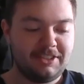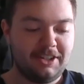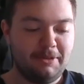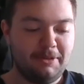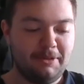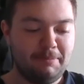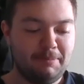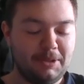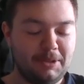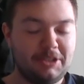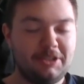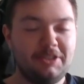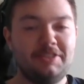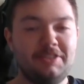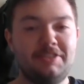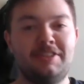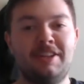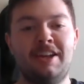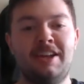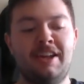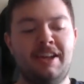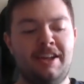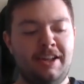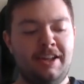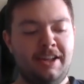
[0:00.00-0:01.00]
Okay,
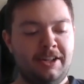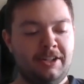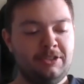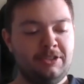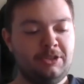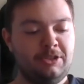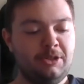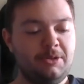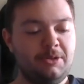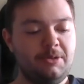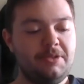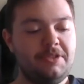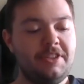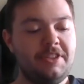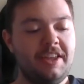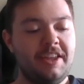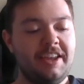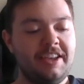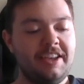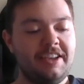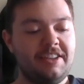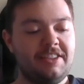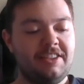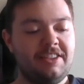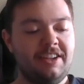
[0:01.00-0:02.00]
so but do
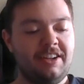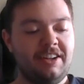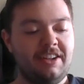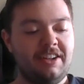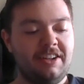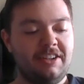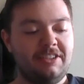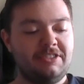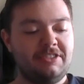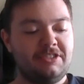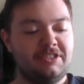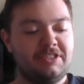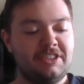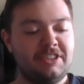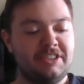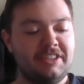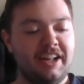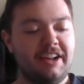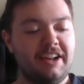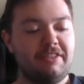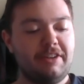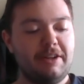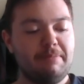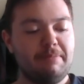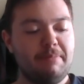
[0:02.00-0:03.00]
you
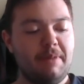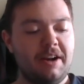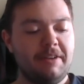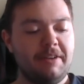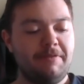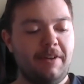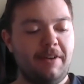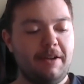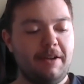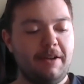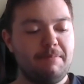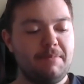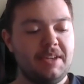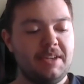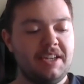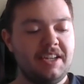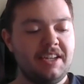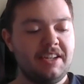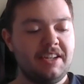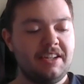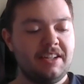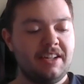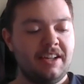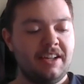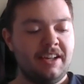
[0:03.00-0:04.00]
think the
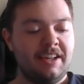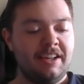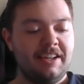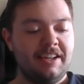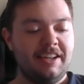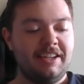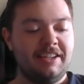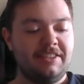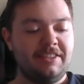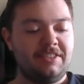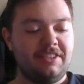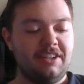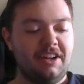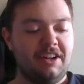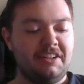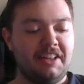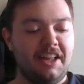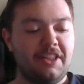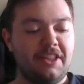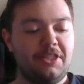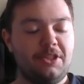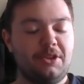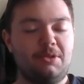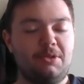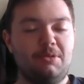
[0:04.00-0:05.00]
genetically modified meat
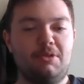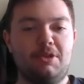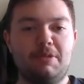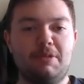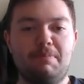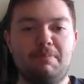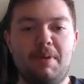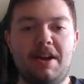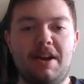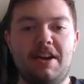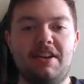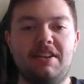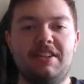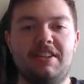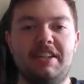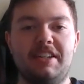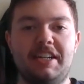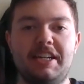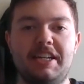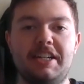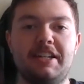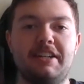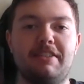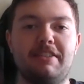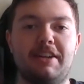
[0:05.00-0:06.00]
is
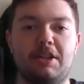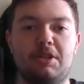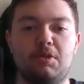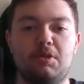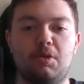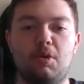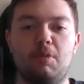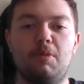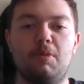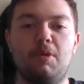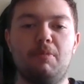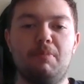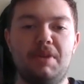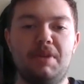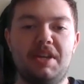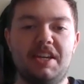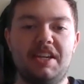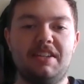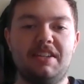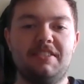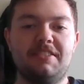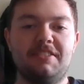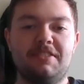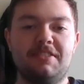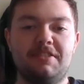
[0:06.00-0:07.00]
unethical compared to eating
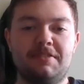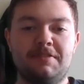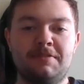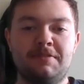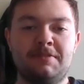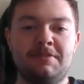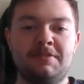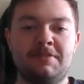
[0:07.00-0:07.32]
like normal